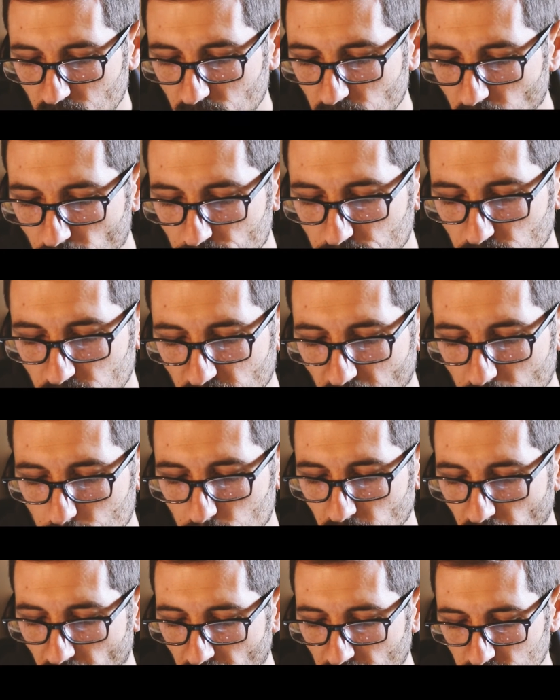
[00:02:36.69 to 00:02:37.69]
love your
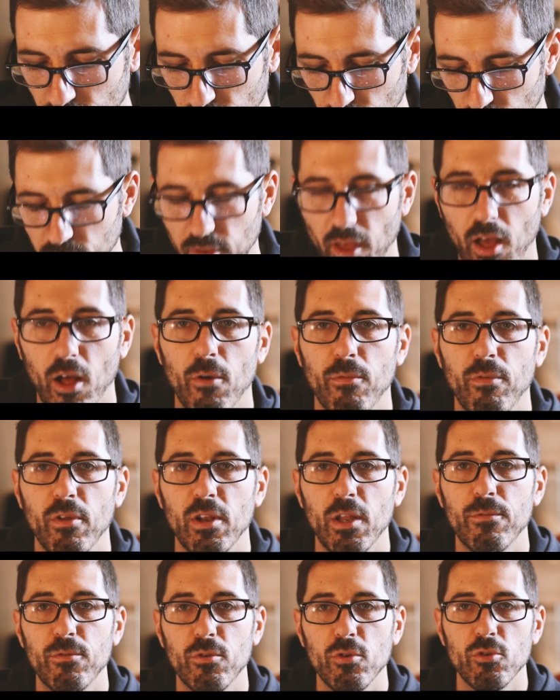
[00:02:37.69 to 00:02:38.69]
neighbor as yourself.
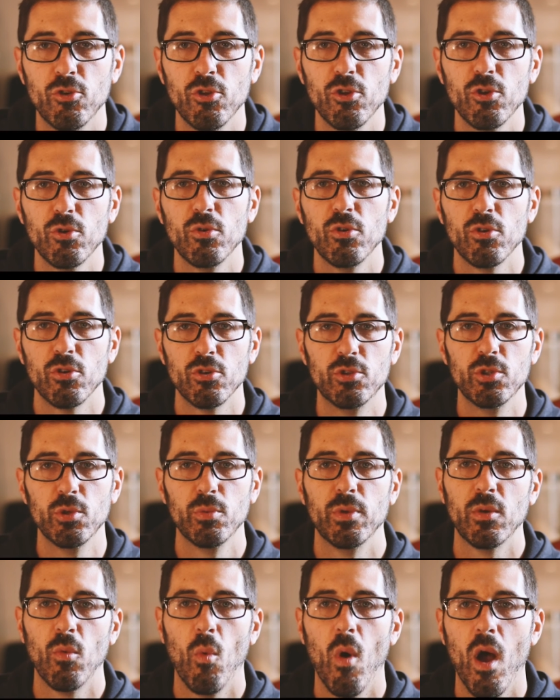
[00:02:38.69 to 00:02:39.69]
And if you do, you're
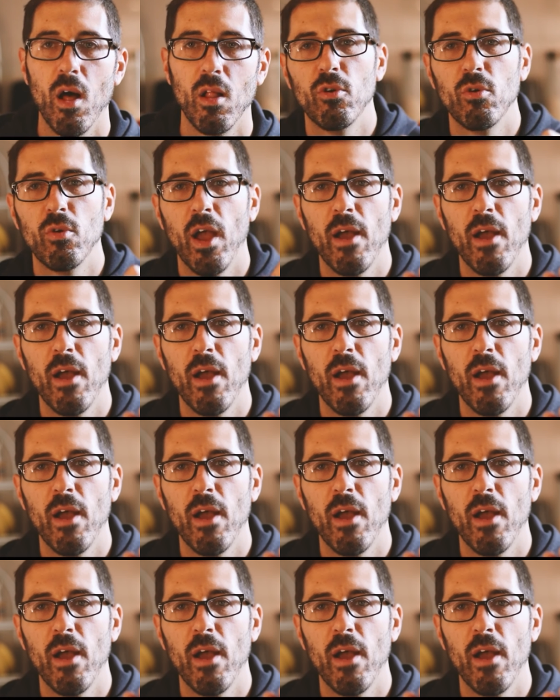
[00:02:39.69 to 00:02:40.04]
doing well."